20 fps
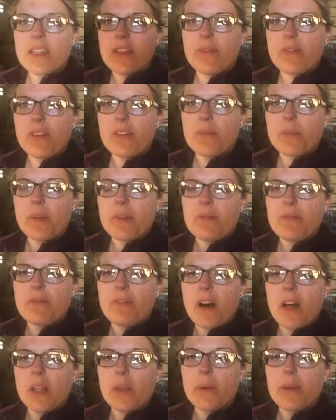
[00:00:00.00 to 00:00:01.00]
If you've been
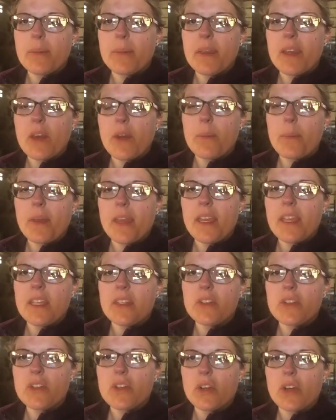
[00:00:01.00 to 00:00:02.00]
following me on my
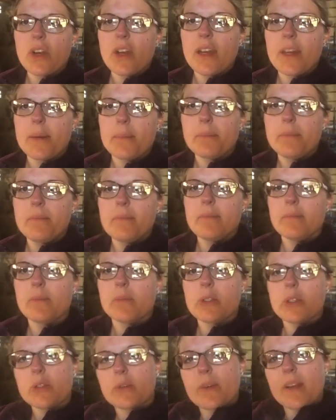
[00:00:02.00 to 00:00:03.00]
Instagram,
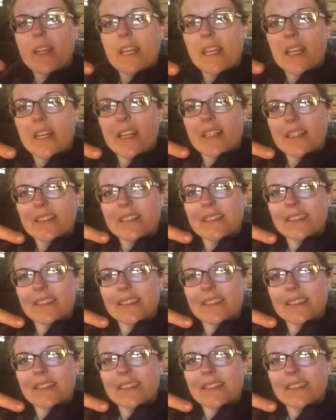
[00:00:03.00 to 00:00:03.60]
which is right here,